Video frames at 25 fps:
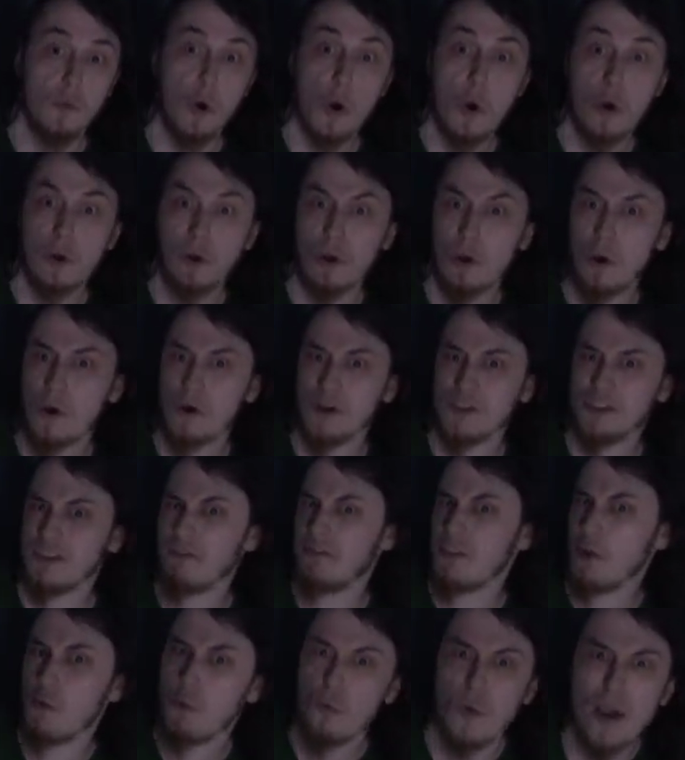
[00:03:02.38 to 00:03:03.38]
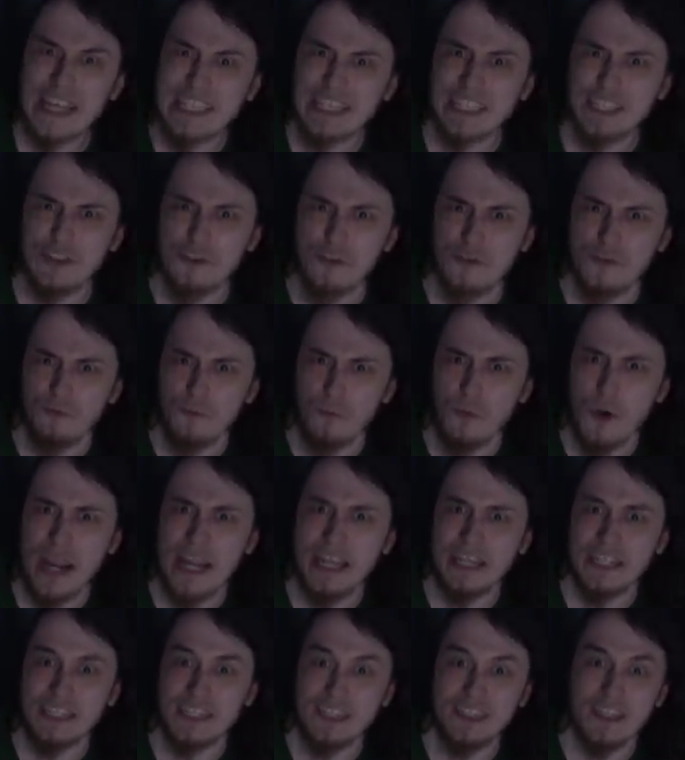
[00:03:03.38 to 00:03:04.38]
warlords of the western
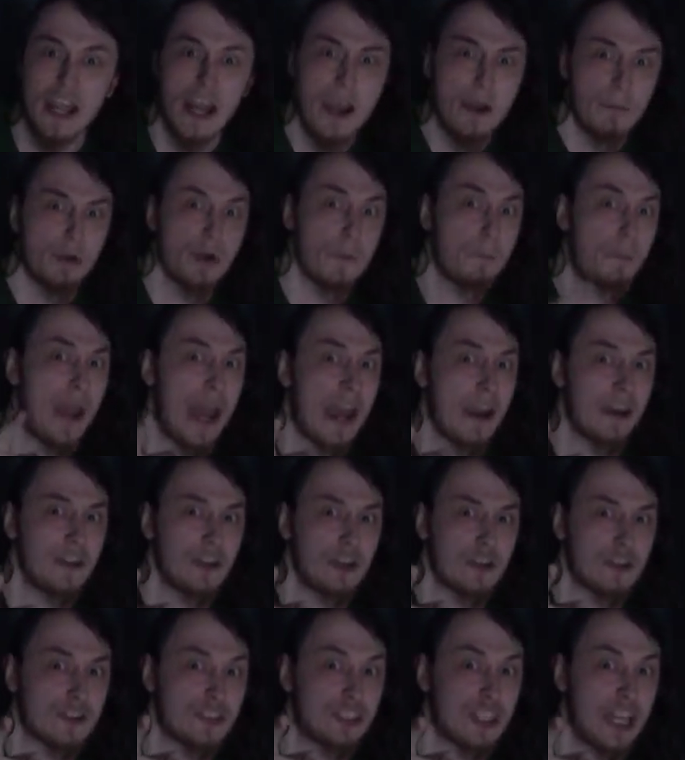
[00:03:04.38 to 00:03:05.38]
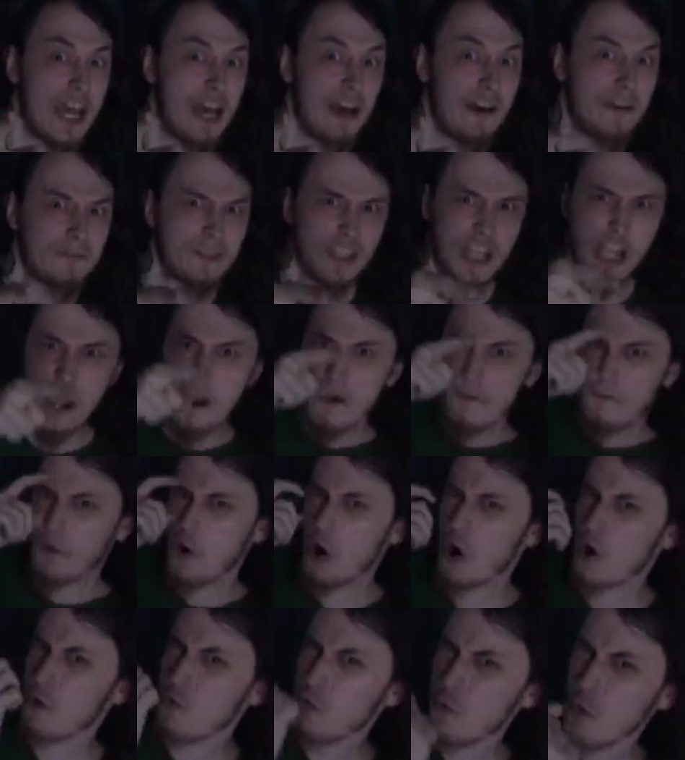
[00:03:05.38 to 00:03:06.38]
wastes. Prepare yourselves
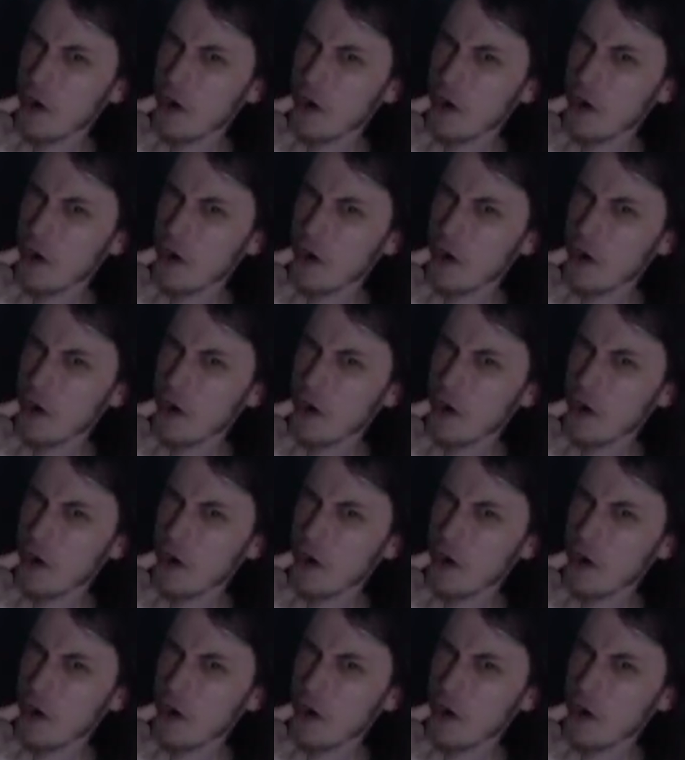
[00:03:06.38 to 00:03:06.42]
for